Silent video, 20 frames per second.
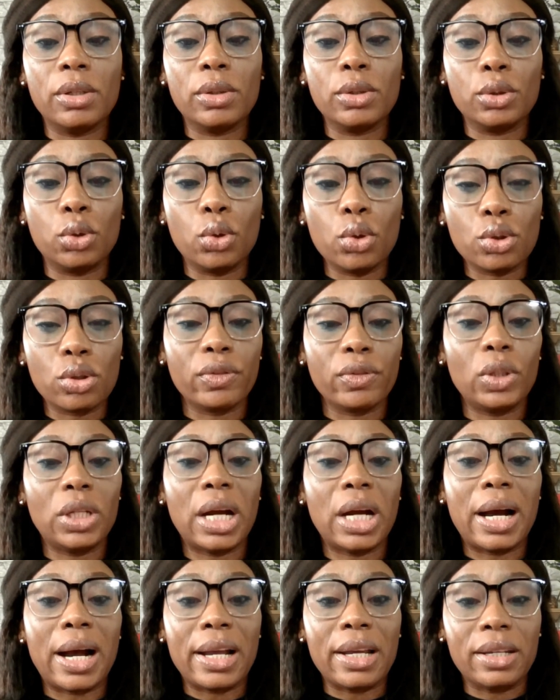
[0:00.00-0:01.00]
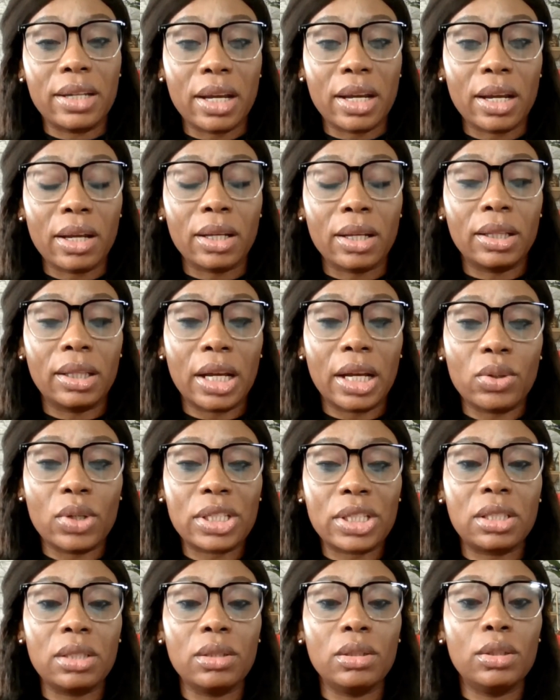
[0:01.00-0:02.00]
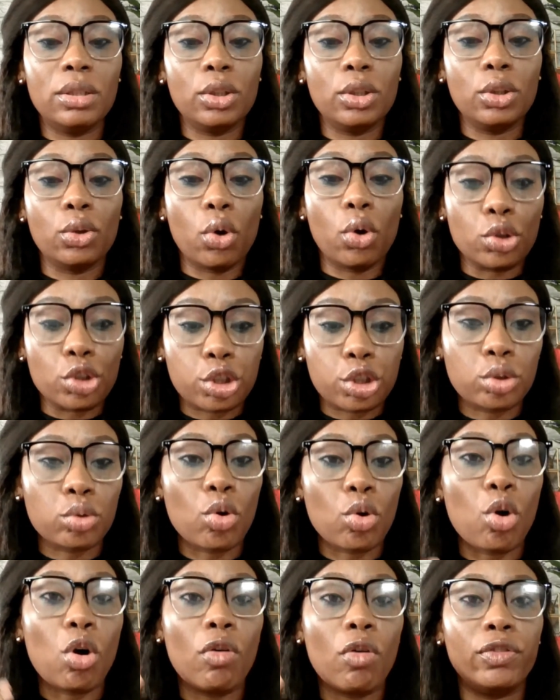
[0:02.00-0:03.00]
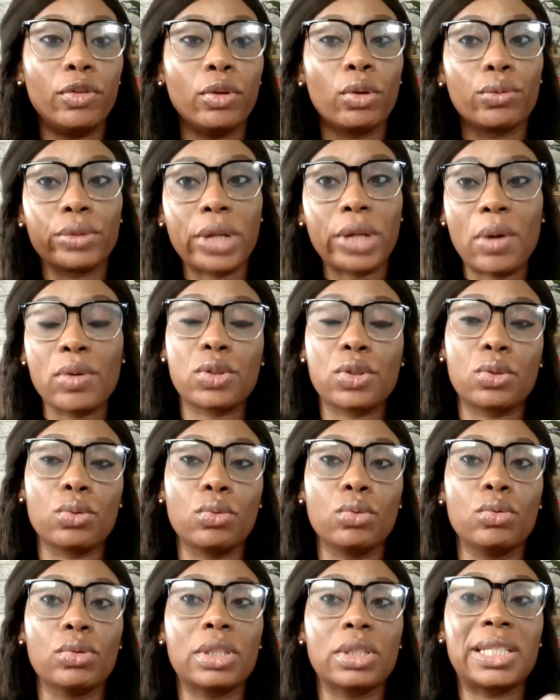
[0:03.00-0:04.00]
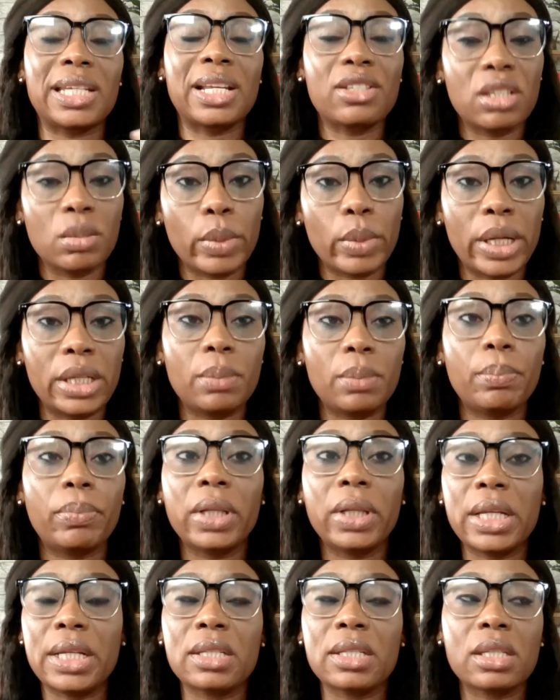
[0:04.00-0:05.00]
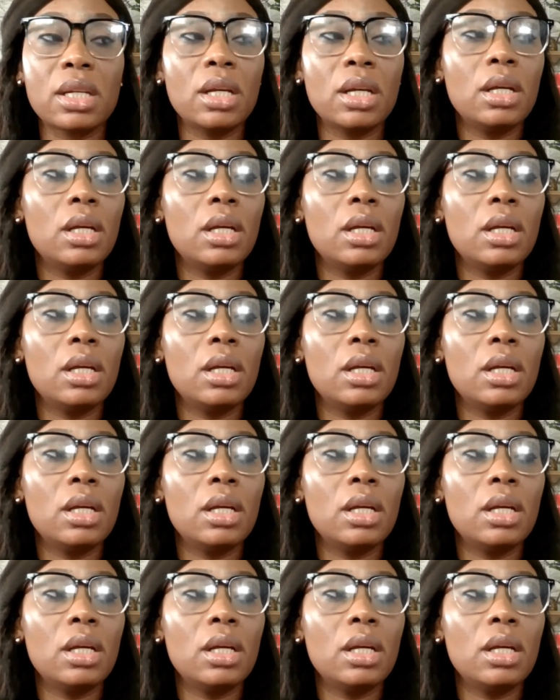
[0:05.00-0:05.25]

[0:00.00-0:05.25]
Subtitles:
those of you that are here, that you are still unsure of your route to settlement, please,